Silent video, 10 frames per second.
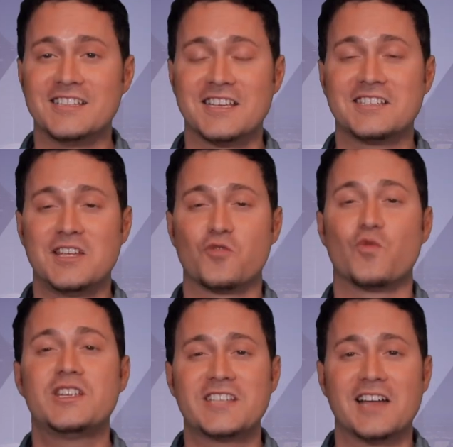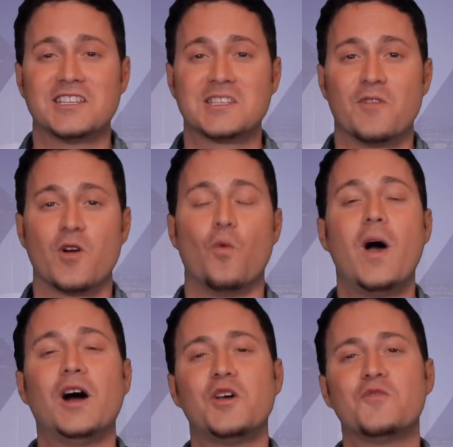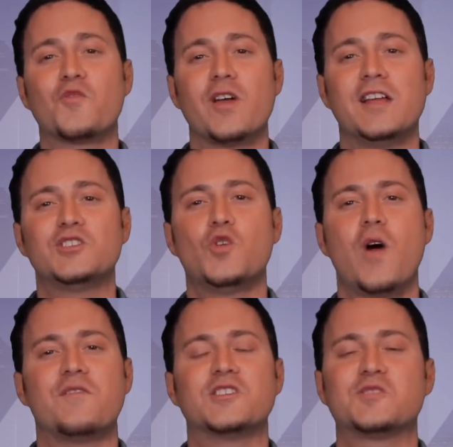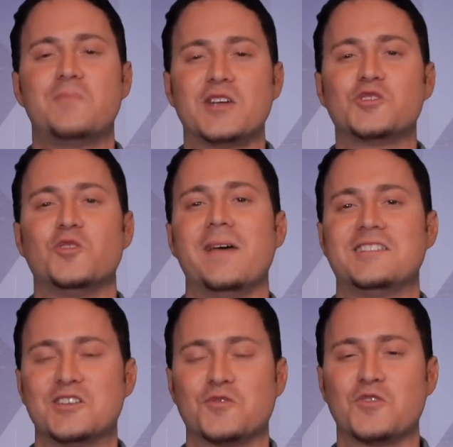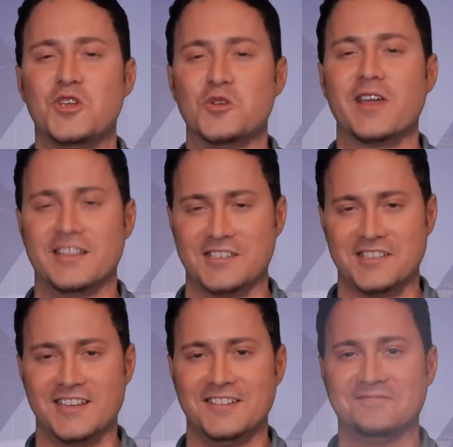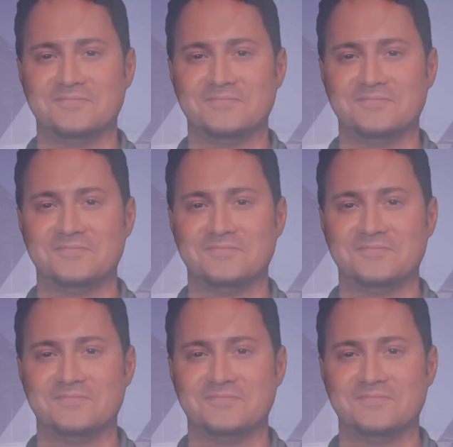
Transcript: 60 reached out to some of our well-known friends who have a special message for you, Kansas City.